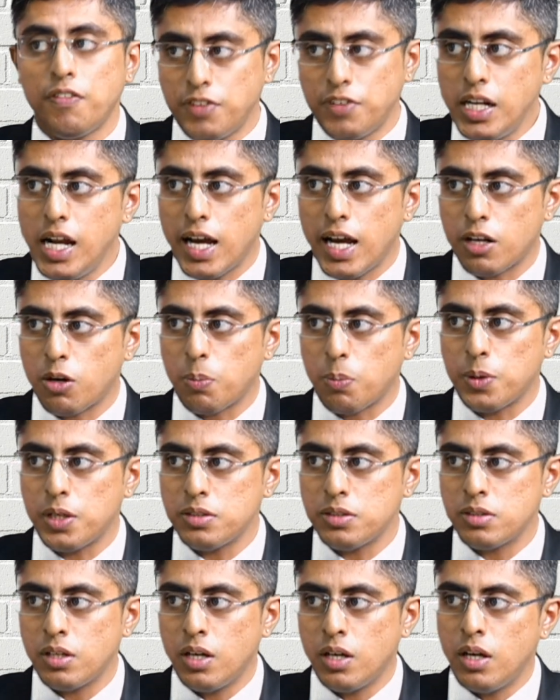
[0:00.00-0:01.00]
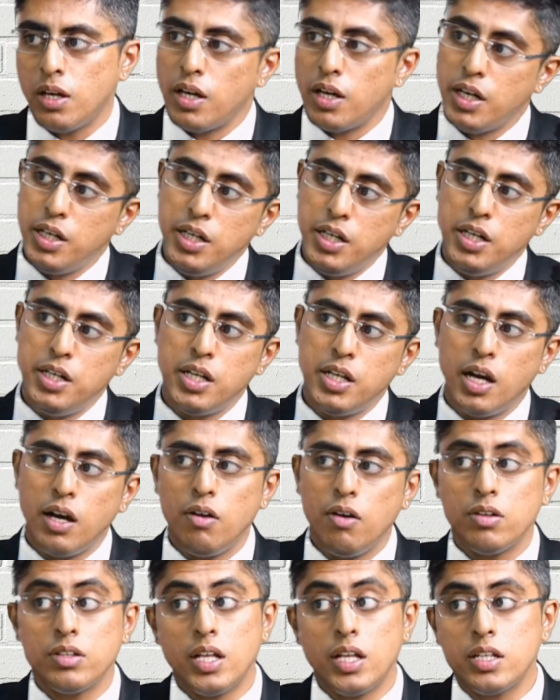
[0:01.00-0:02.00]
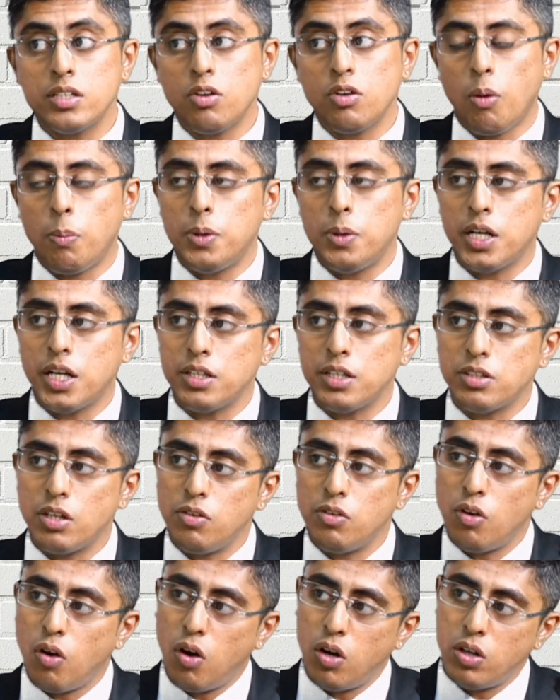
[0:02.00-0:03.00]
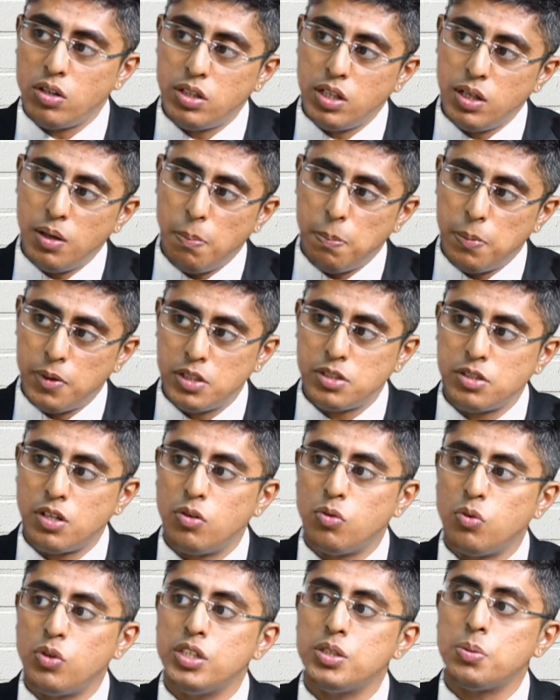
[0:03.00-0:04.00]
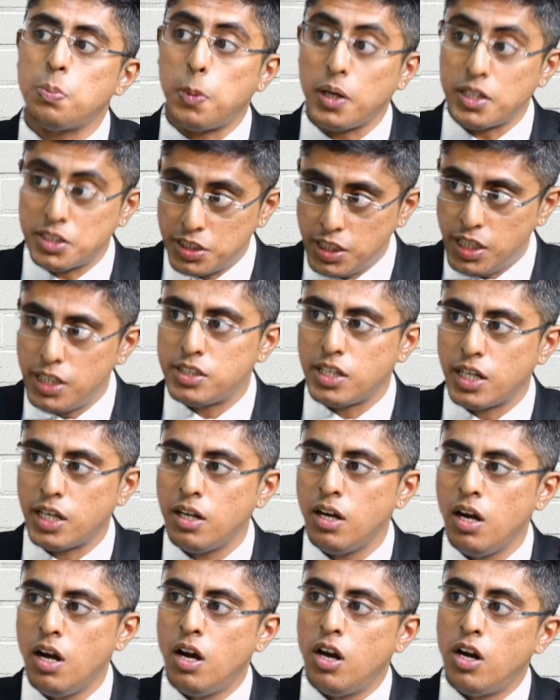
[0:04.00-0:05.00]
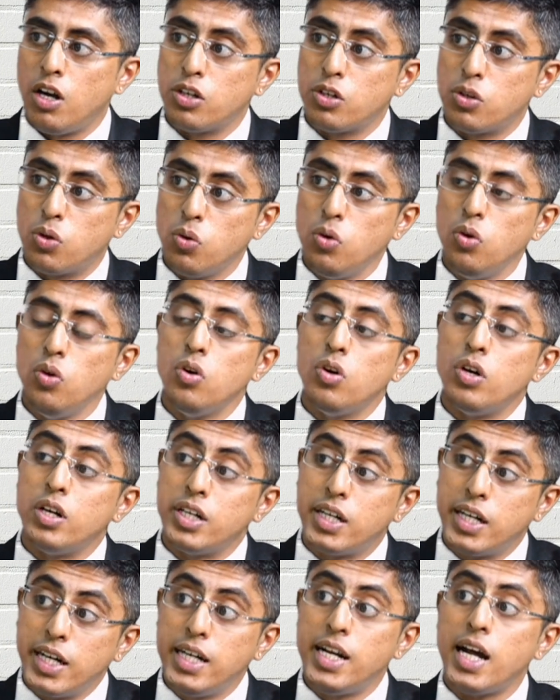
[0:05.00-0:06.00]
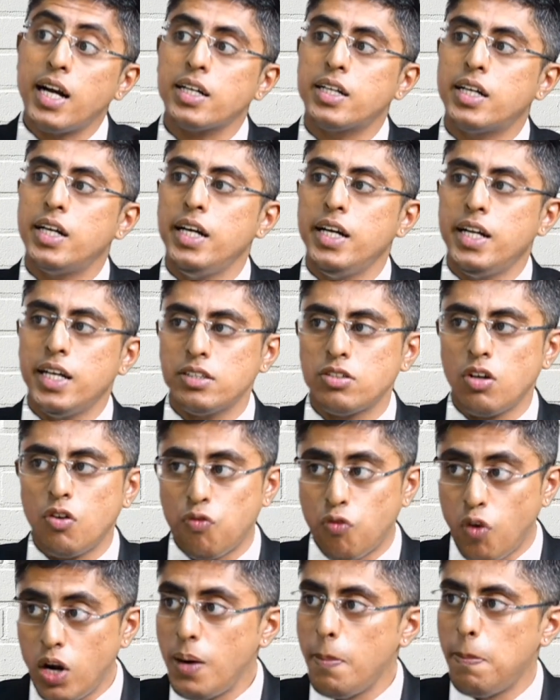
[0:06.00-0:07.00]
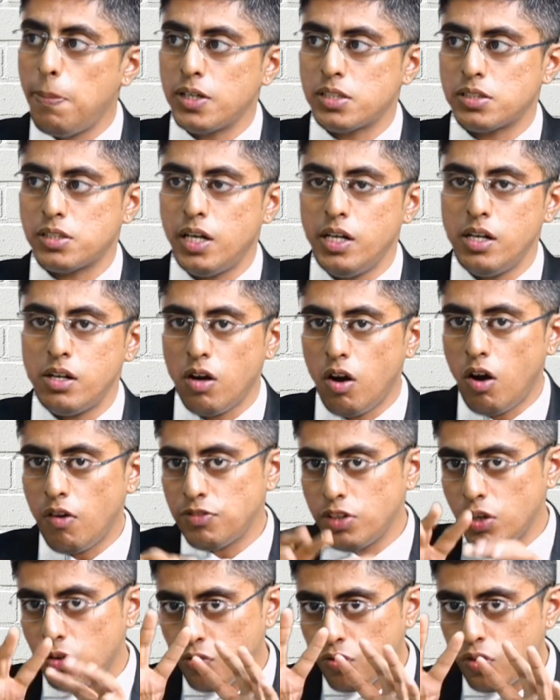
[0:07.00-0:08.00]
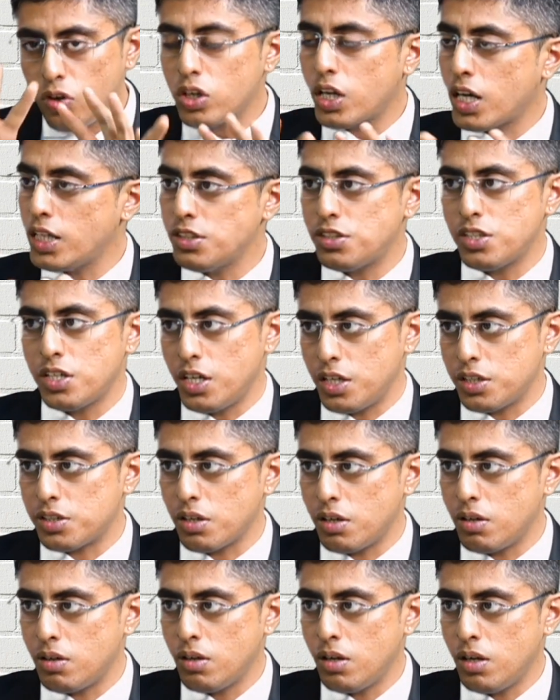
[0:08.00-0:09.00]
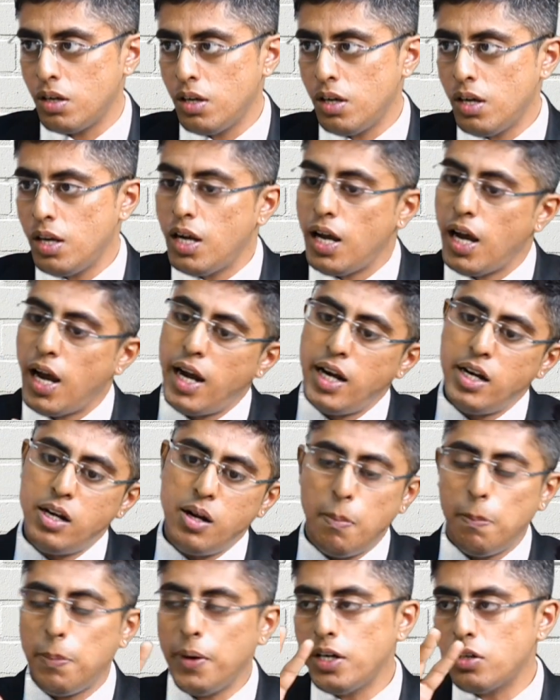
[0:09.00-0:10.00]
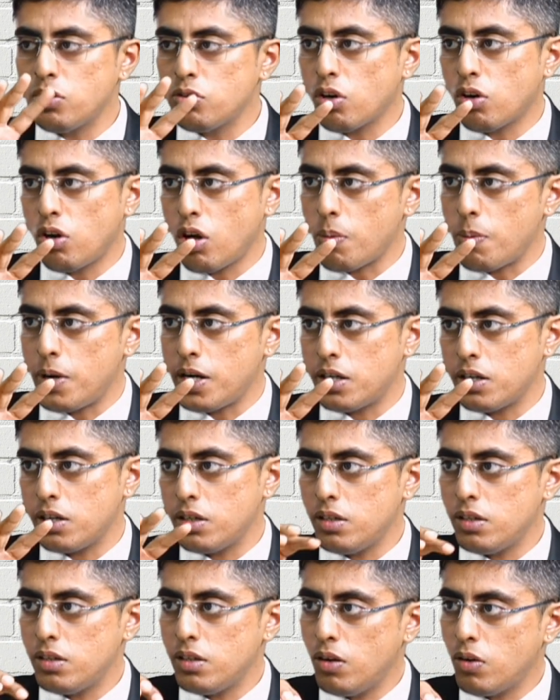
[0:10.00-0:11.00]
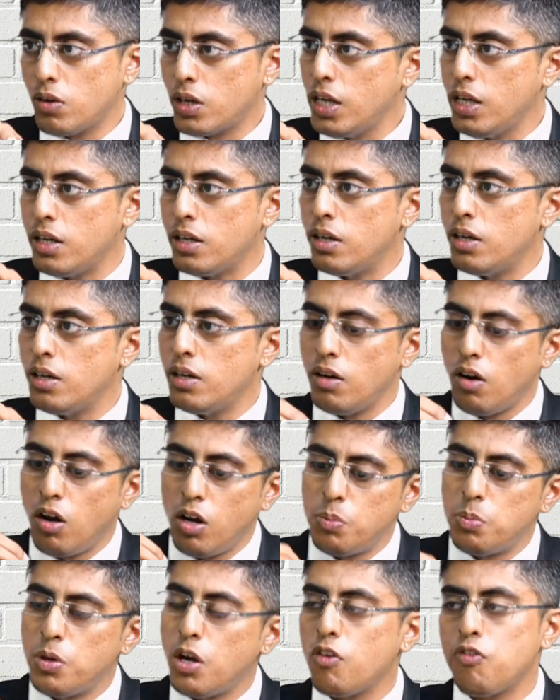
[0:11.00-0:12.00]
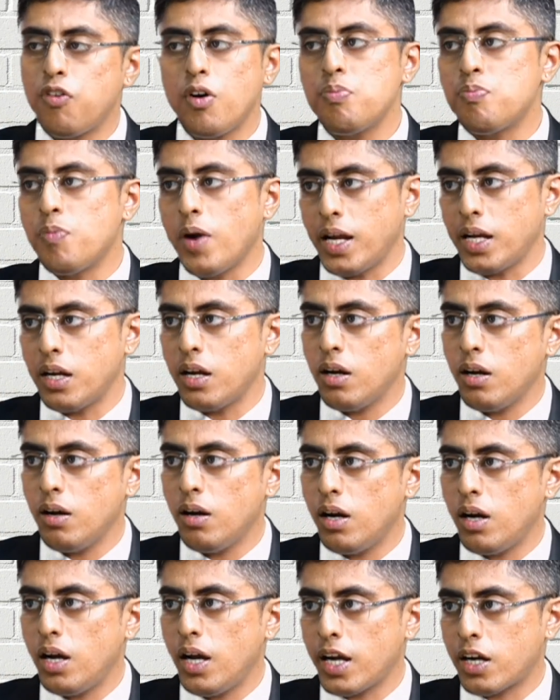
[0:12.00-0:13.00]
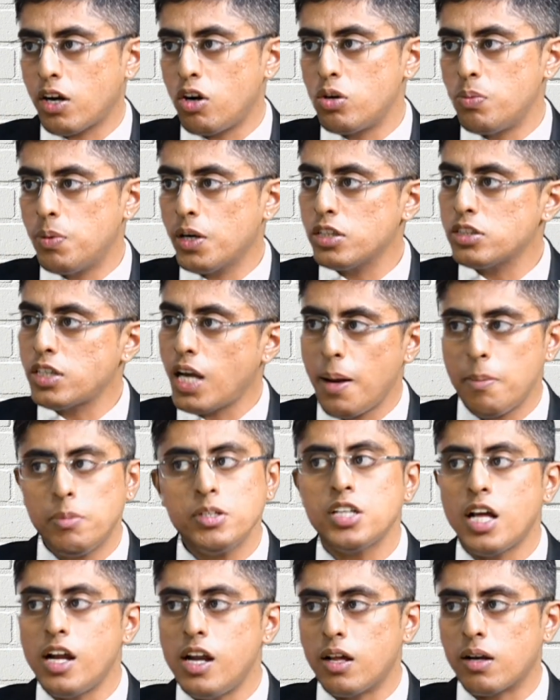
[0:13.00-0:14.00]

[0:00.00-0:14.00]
lakh rupees, in India there is an obligation on the person who is purchasing to deduct TDS of 1% of the full consideration and pay to the government, okay, on behalf of my account, because I am a seller.